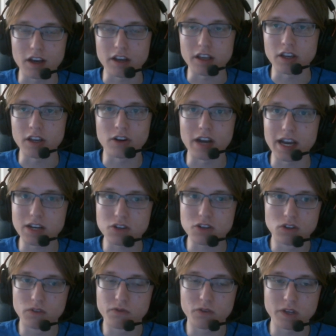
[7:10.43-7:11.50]

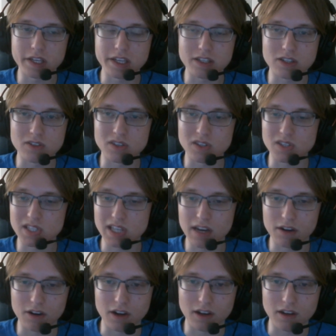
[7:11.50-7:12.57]
international free agents,
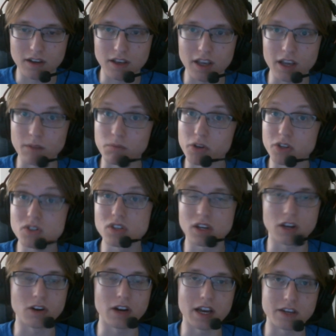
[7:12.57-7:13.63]
etc., and players in
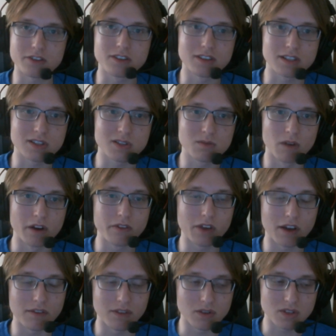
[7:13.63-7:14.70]
international leagues as well if
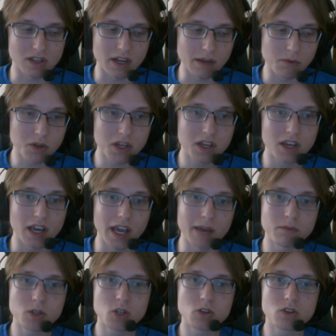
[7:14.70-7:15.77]
you have those enabled.
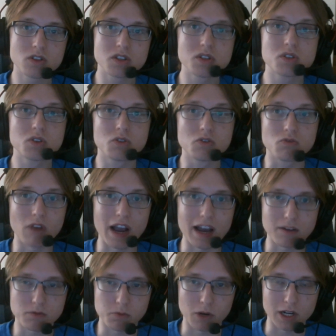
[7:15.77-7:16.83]
Amateurs is your
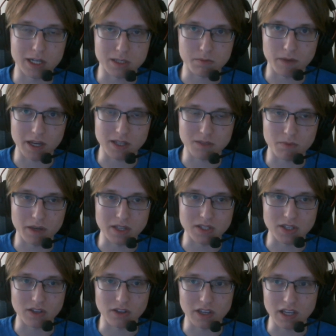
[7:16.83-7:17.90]
draft prospects,
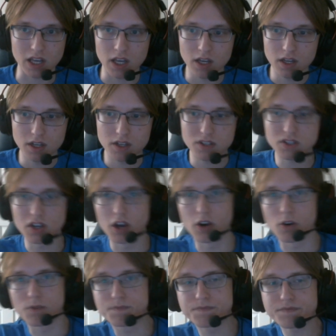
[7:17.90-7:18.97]
basically. So